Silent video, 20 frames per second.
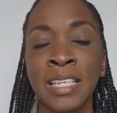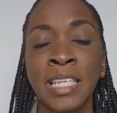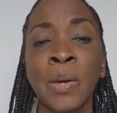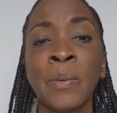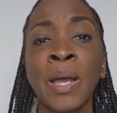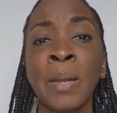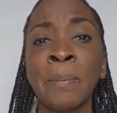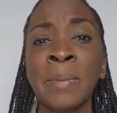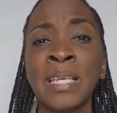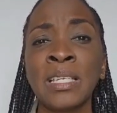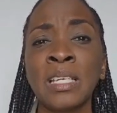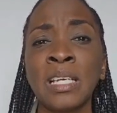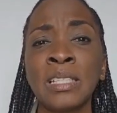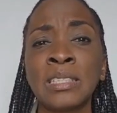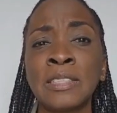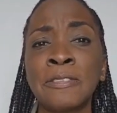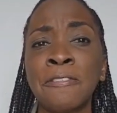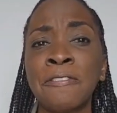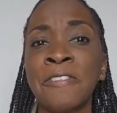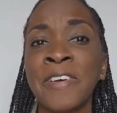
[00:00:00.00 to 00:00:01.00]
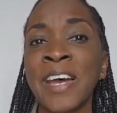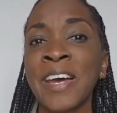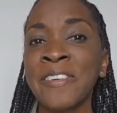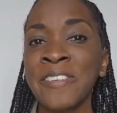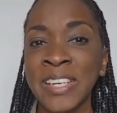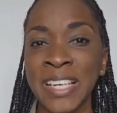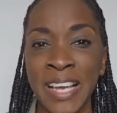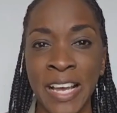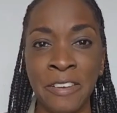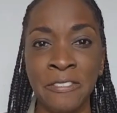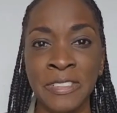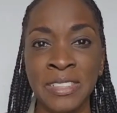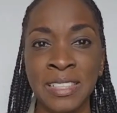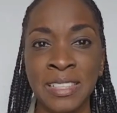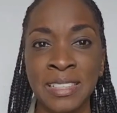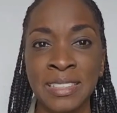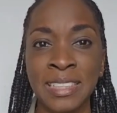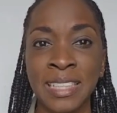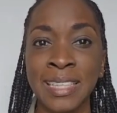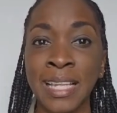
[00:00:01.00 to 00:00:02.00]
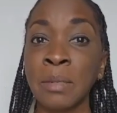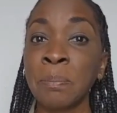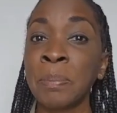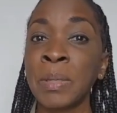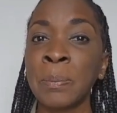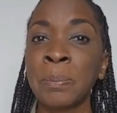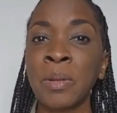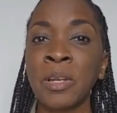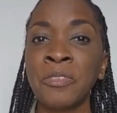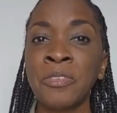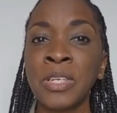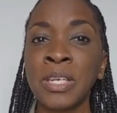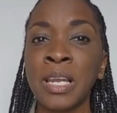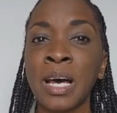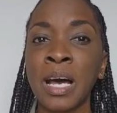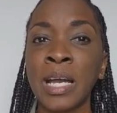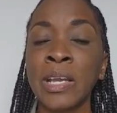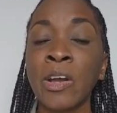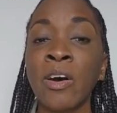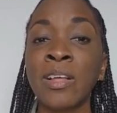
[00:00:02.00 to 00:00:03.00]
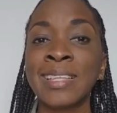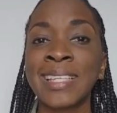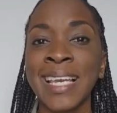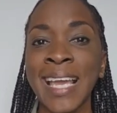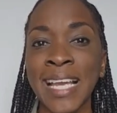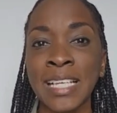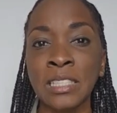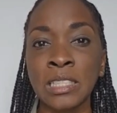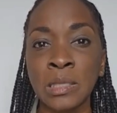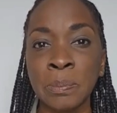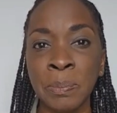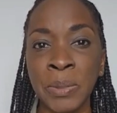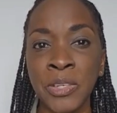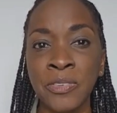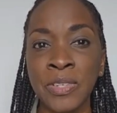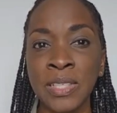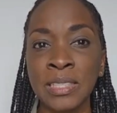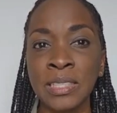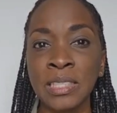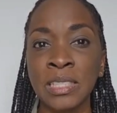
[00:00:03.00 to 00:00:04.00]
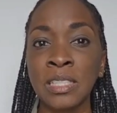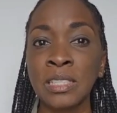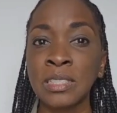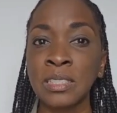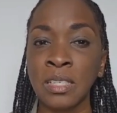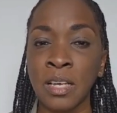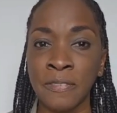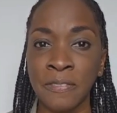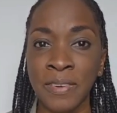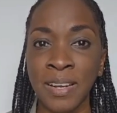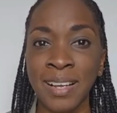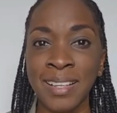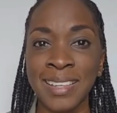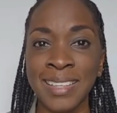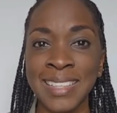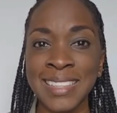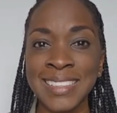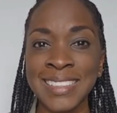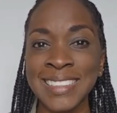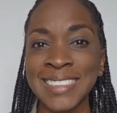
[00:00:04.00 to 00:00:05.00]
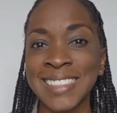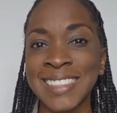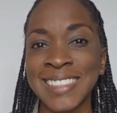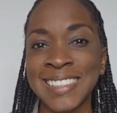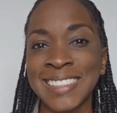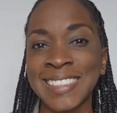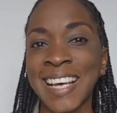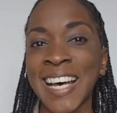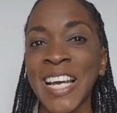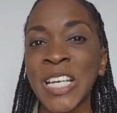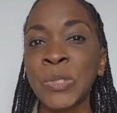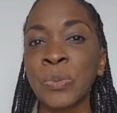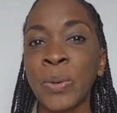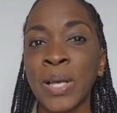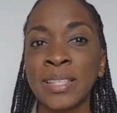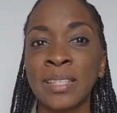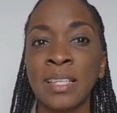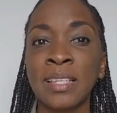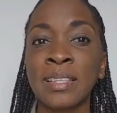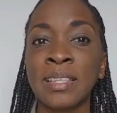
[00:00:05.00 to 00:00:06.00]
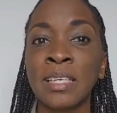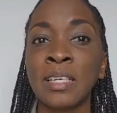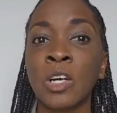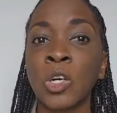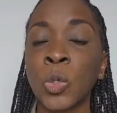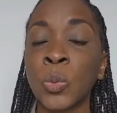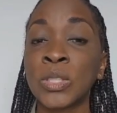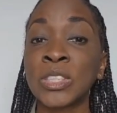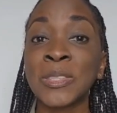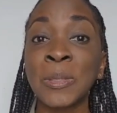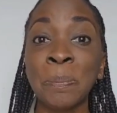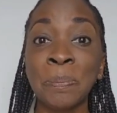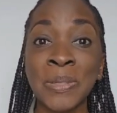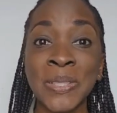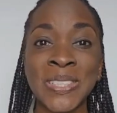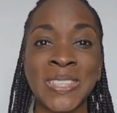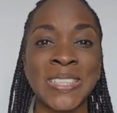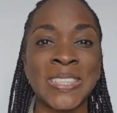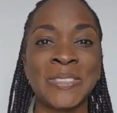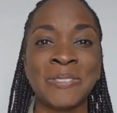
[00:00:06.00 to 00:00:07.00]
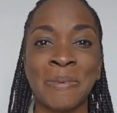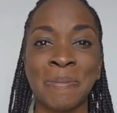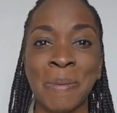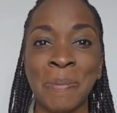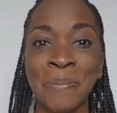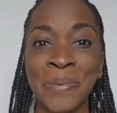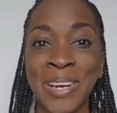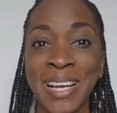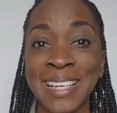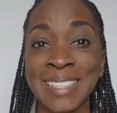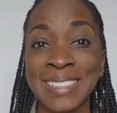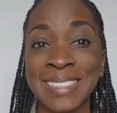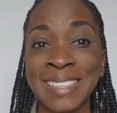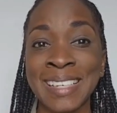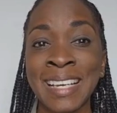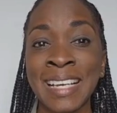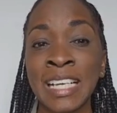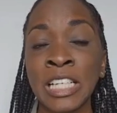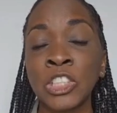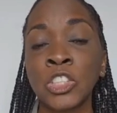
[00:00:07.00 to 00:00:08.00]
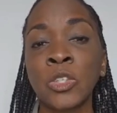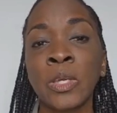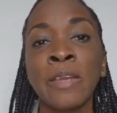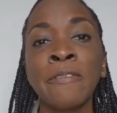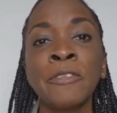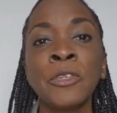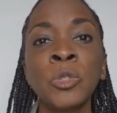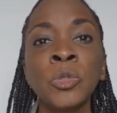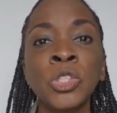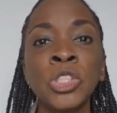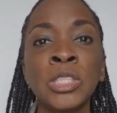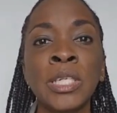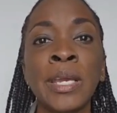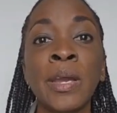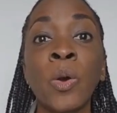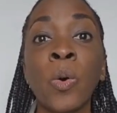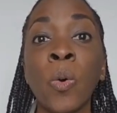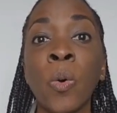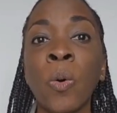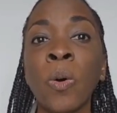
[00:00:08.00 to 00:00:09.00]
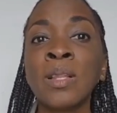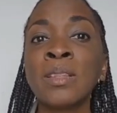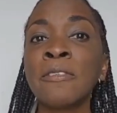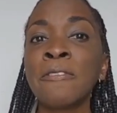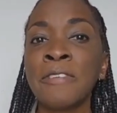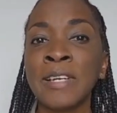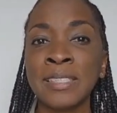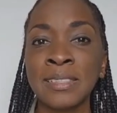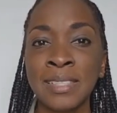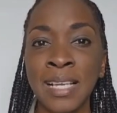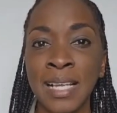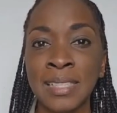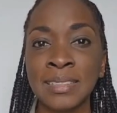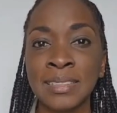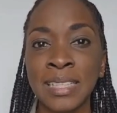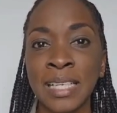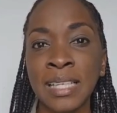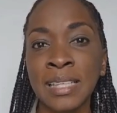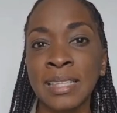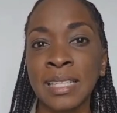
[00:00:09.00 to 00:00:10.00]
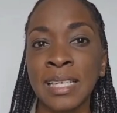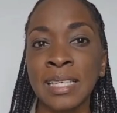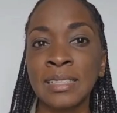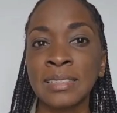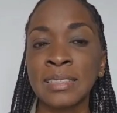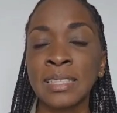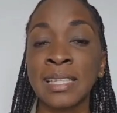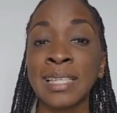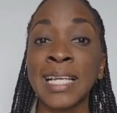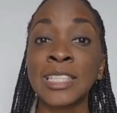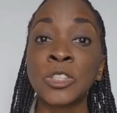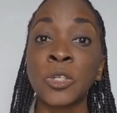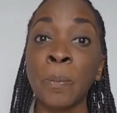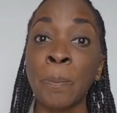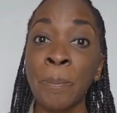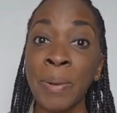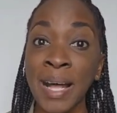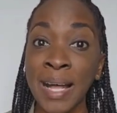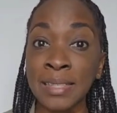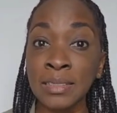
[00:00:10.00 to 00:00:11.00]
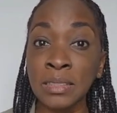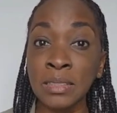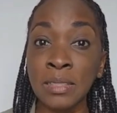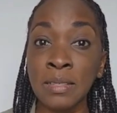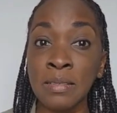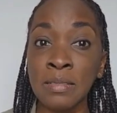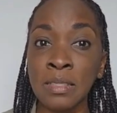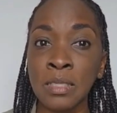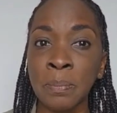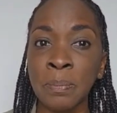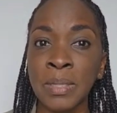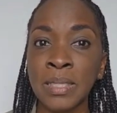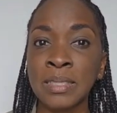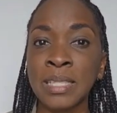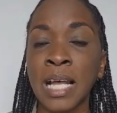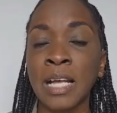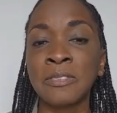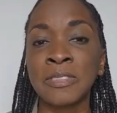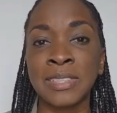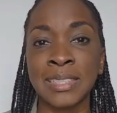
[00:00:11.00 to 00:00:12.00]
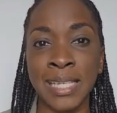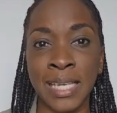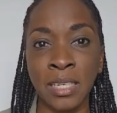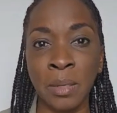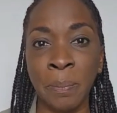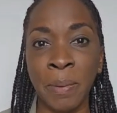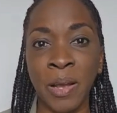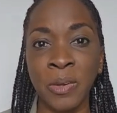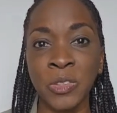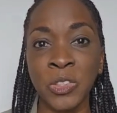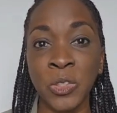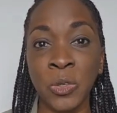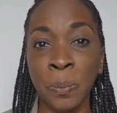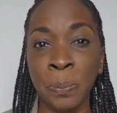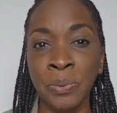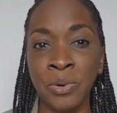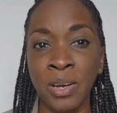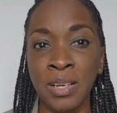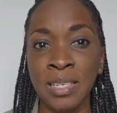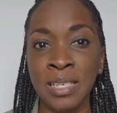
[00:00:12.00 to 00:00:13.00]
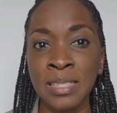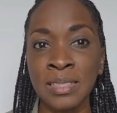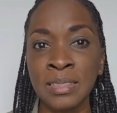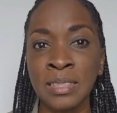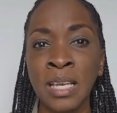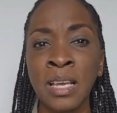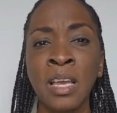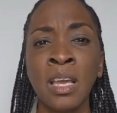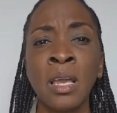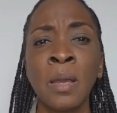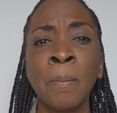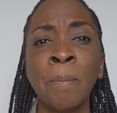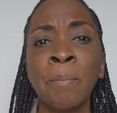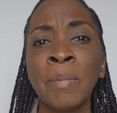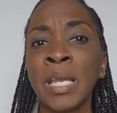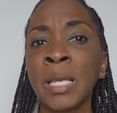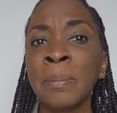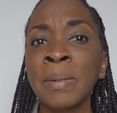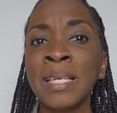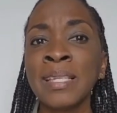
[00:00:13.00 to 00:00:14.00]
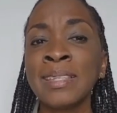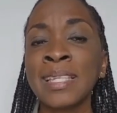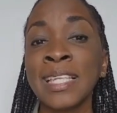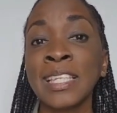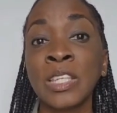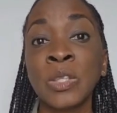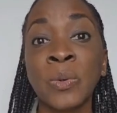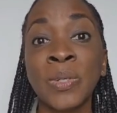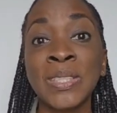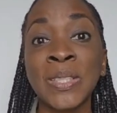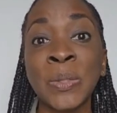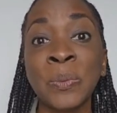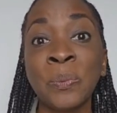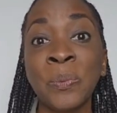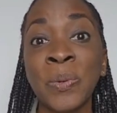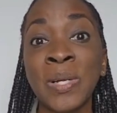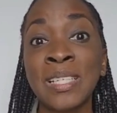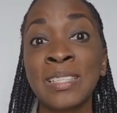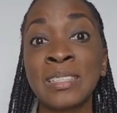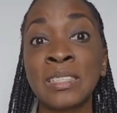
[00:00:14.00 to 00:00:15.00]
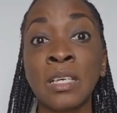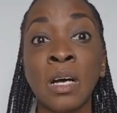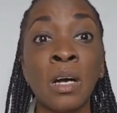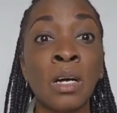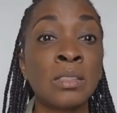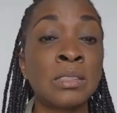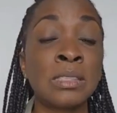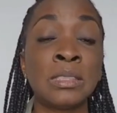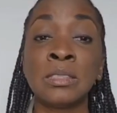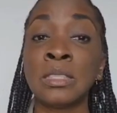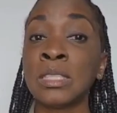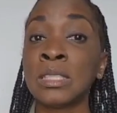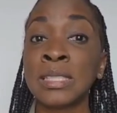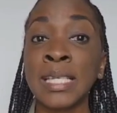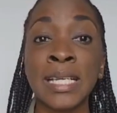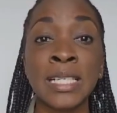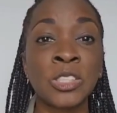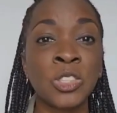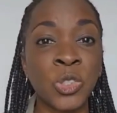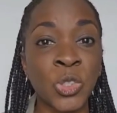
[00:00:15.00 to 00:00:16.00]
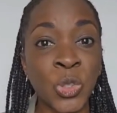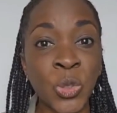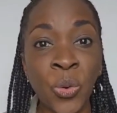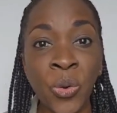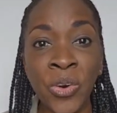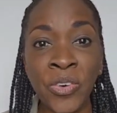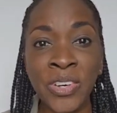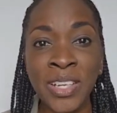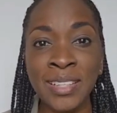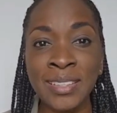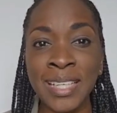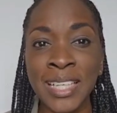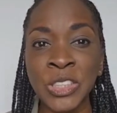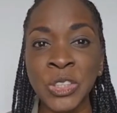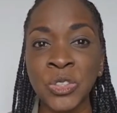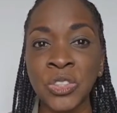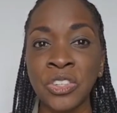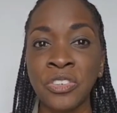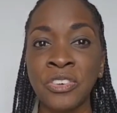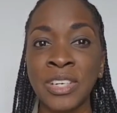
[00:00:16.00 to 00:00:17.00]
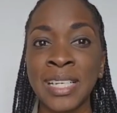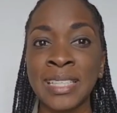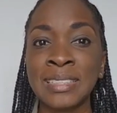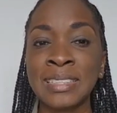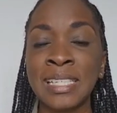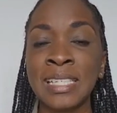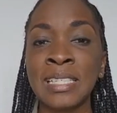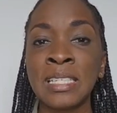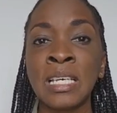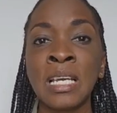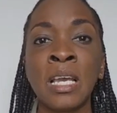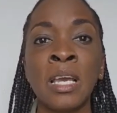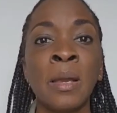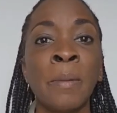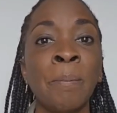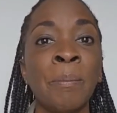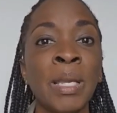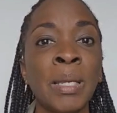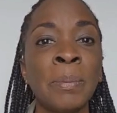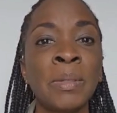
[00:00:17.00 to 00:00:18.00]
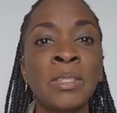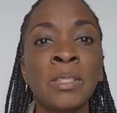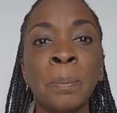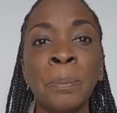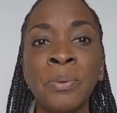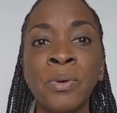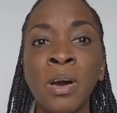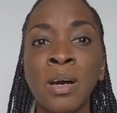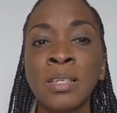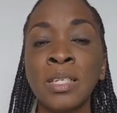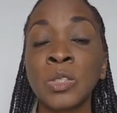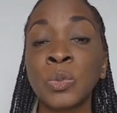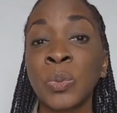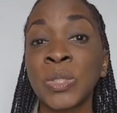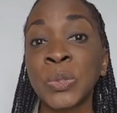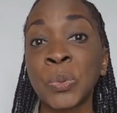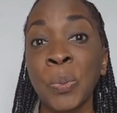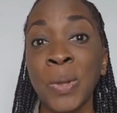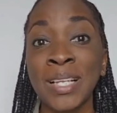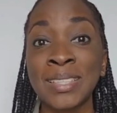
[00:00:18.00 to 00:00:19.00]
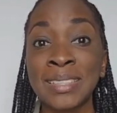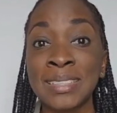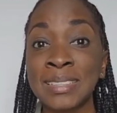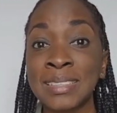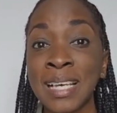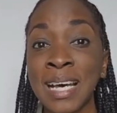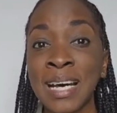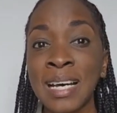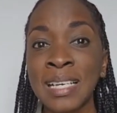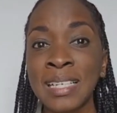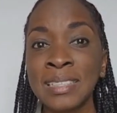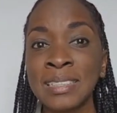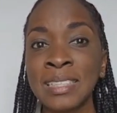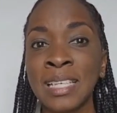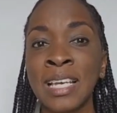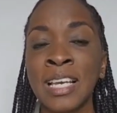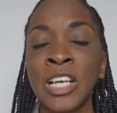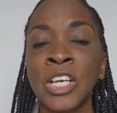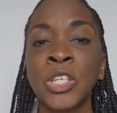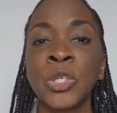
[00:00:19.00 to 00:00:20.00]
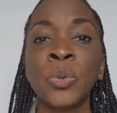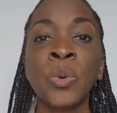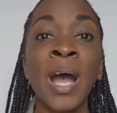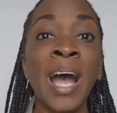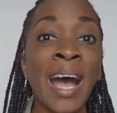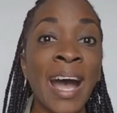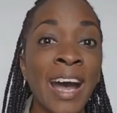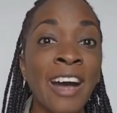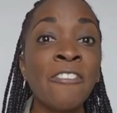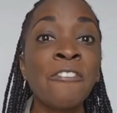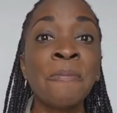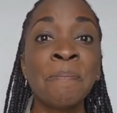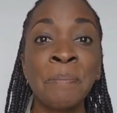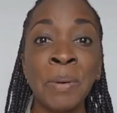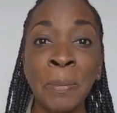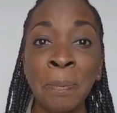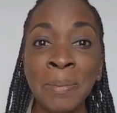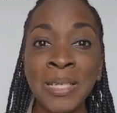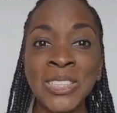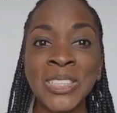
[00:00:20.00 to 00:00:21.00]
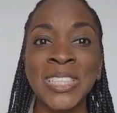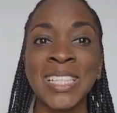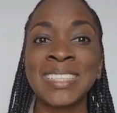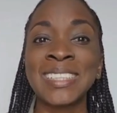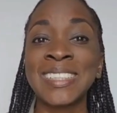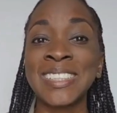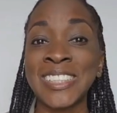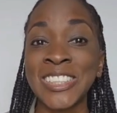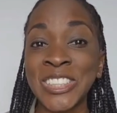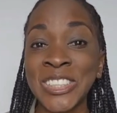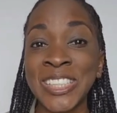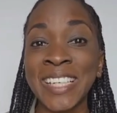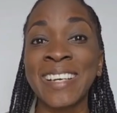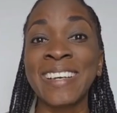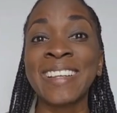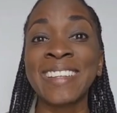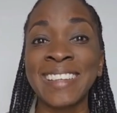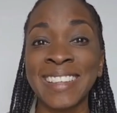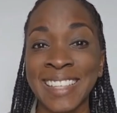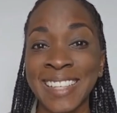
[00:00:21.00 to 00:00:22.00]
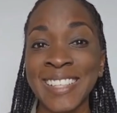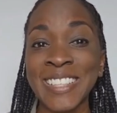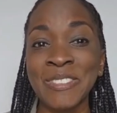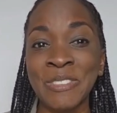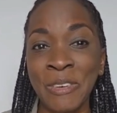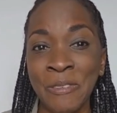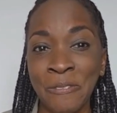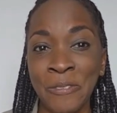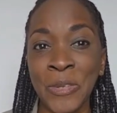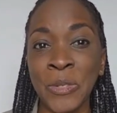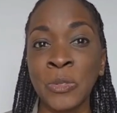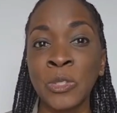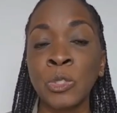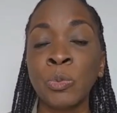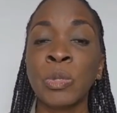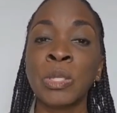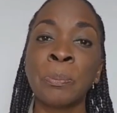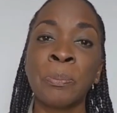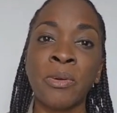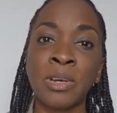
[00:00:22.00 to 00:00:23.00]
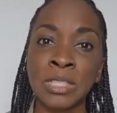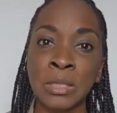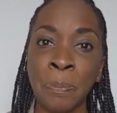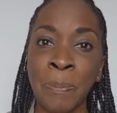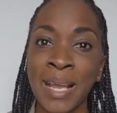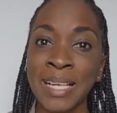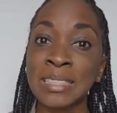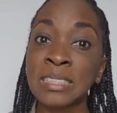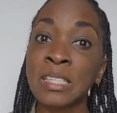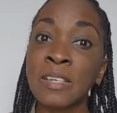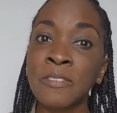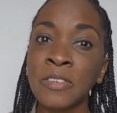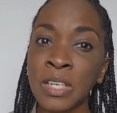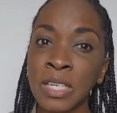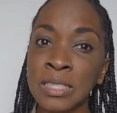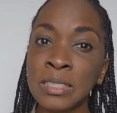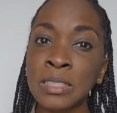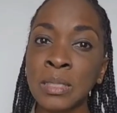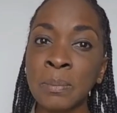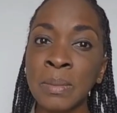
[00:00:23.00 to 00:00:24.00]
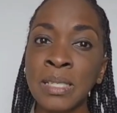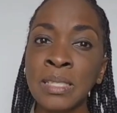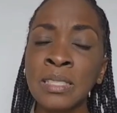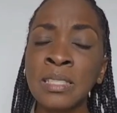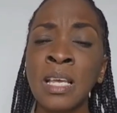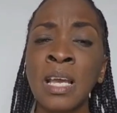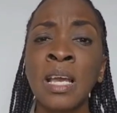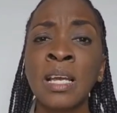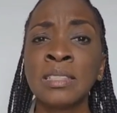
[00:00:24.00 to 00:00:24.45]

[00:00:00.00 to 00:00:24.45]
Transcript: Now, I mean, it's very evident that people rely on the experiences of others to decide whether they are going to purchase from a brand. So, if you share all the fantastic things that your past customers have said about your products, maybe they thought it was a detailed tutorial that you created, maybe the product was well designed, you you have permission to share these reviews with prospective customers